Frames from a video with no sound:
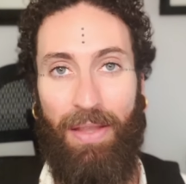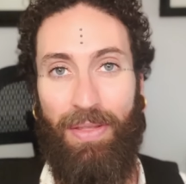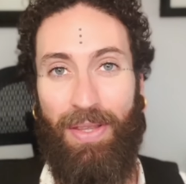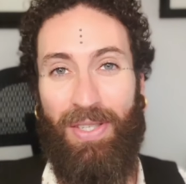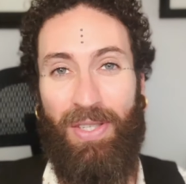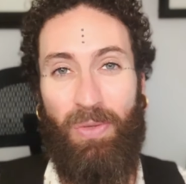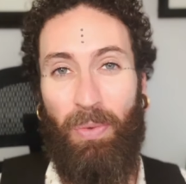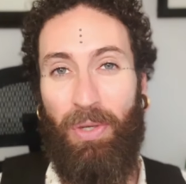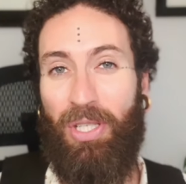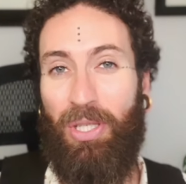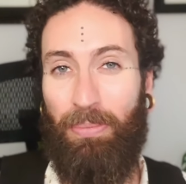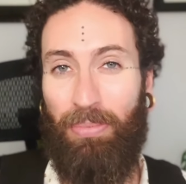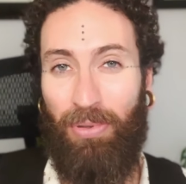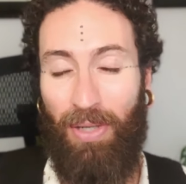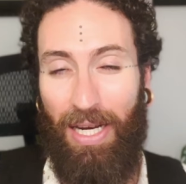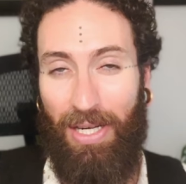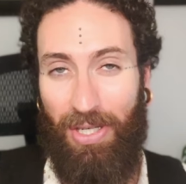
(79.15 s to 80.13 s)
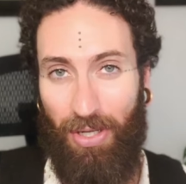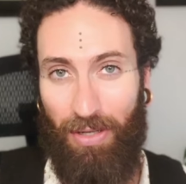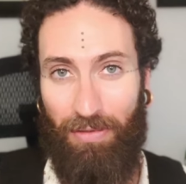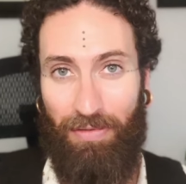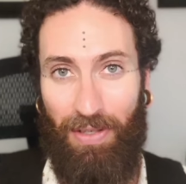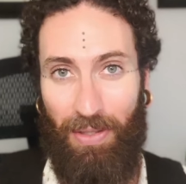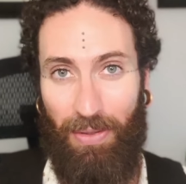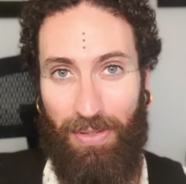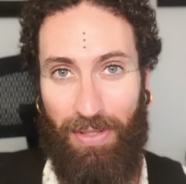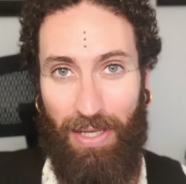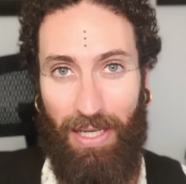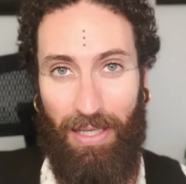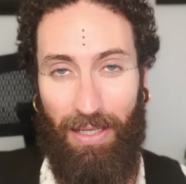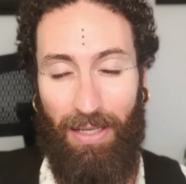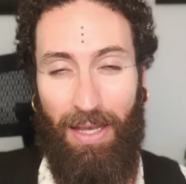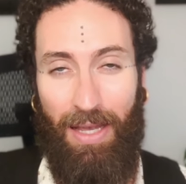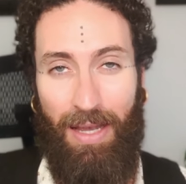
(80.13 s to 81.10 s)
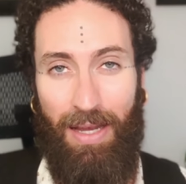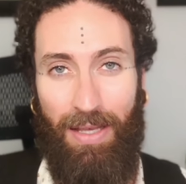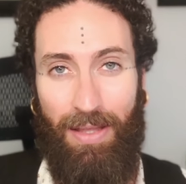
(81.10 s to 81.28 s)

This is what depression feels like.